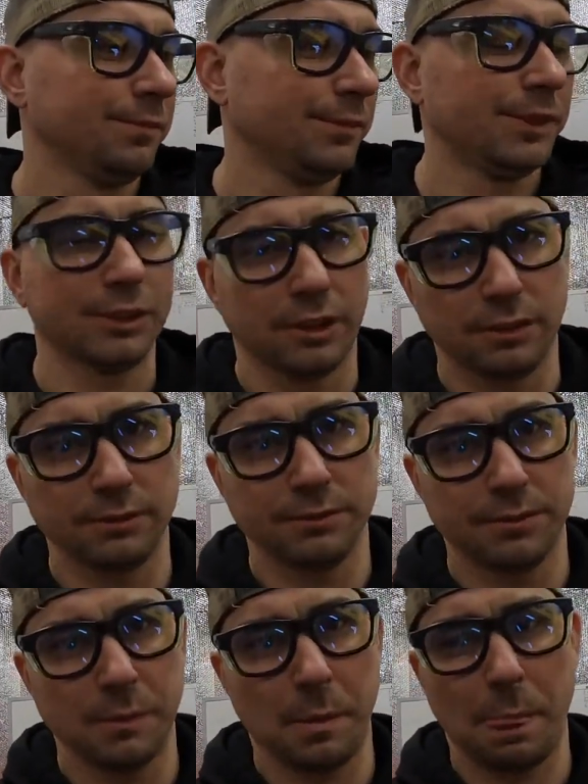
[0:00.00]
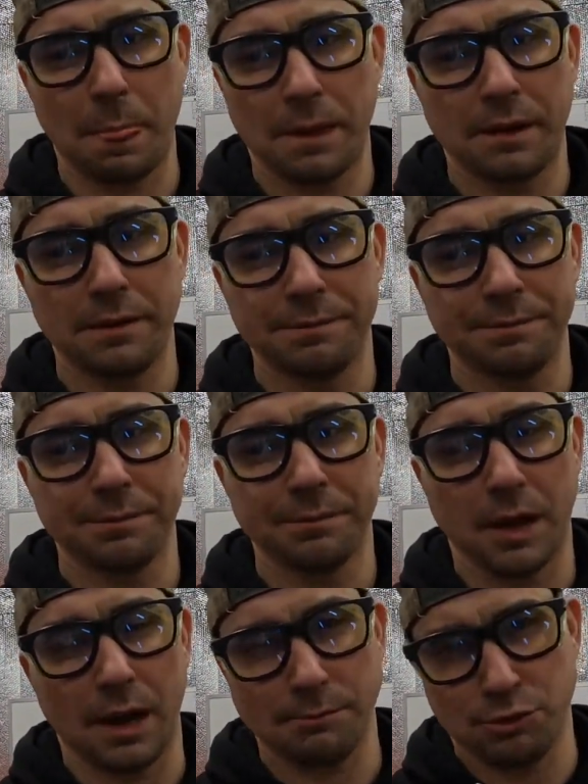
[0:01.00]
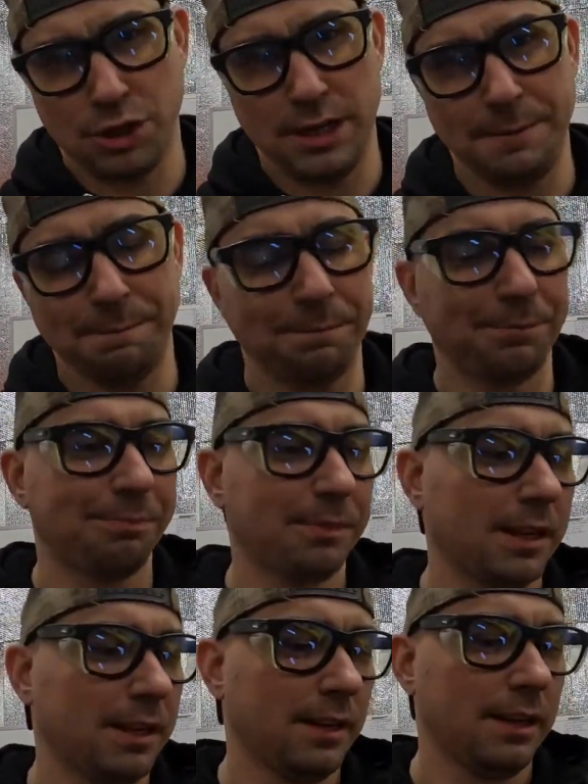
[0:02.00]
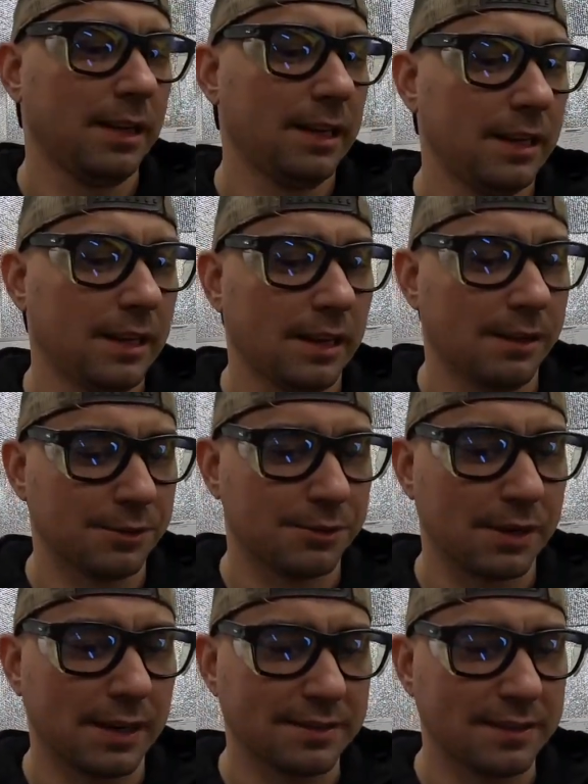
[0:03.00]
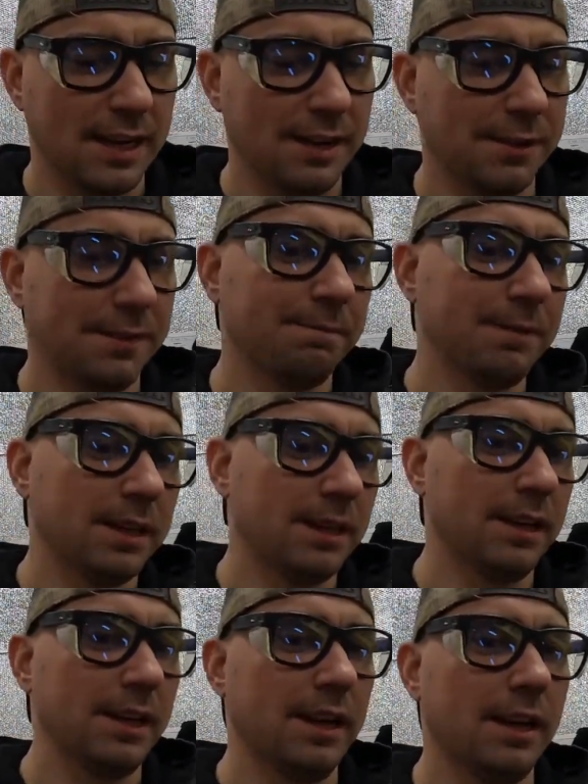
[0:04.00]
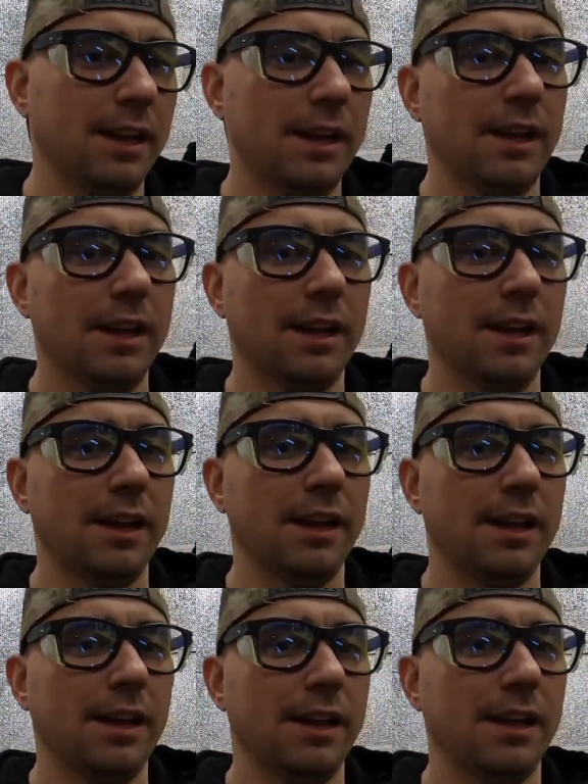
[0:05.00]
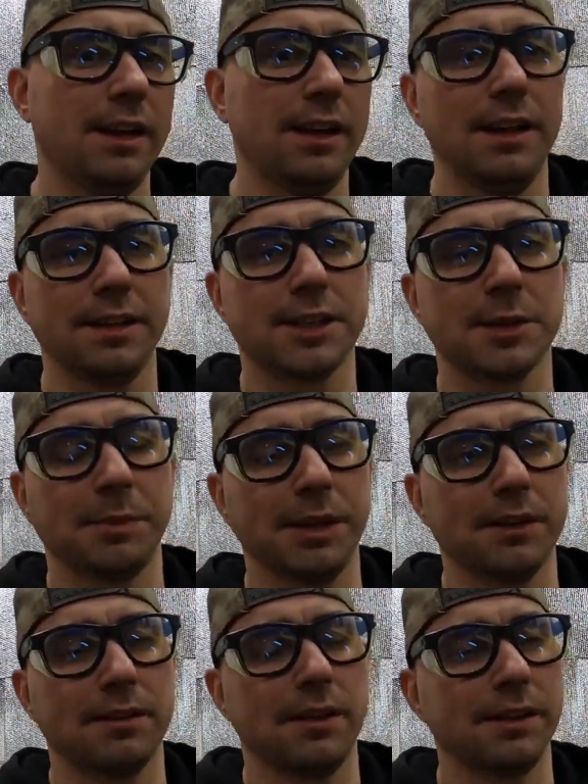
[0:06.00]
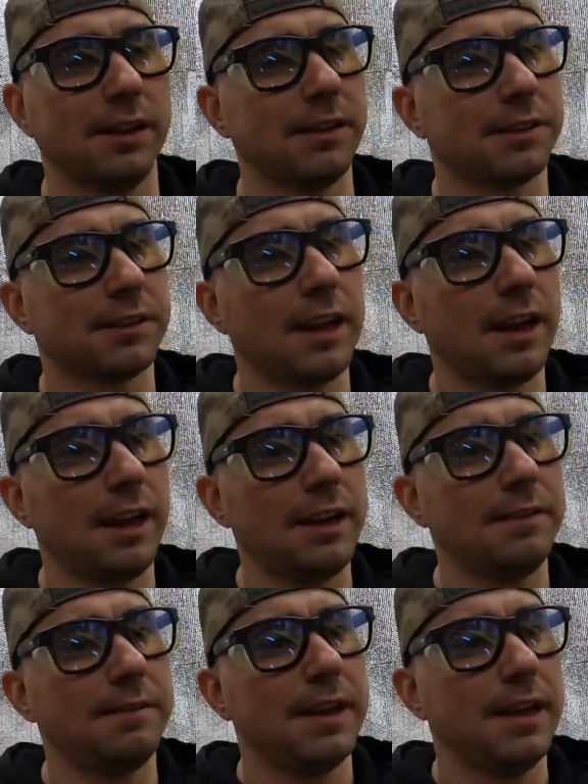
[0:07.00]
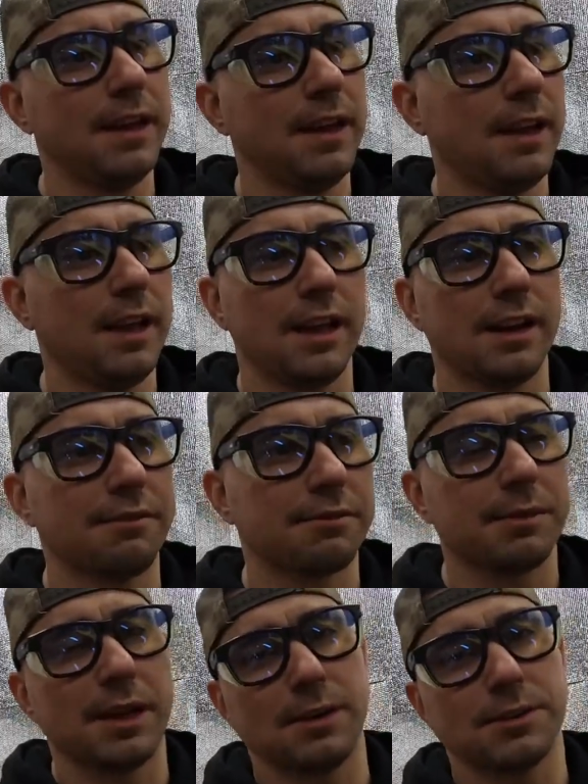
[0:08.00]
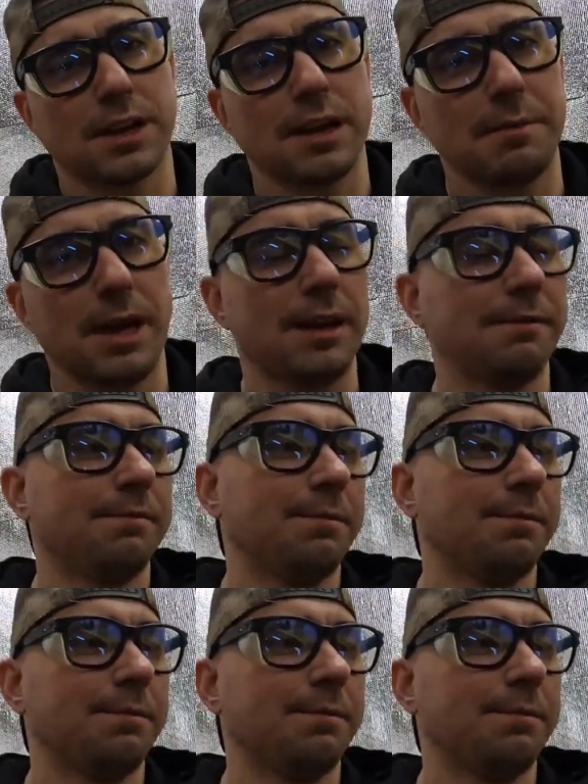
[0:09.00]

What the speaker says: So I'm cheap. I was trying to save it. And it splintered on the other side. And then from there it just got bad.